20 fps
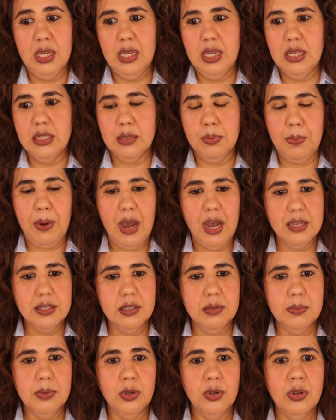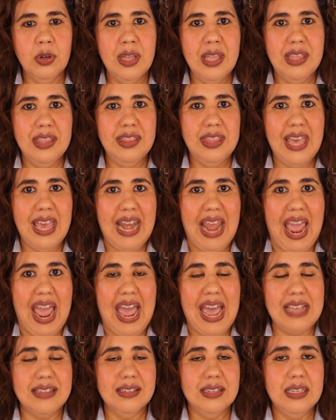It's possible that
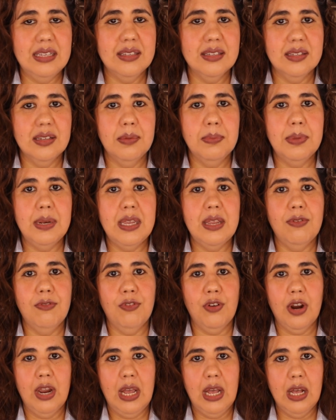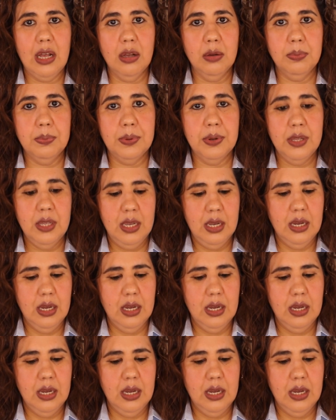asking somebody for help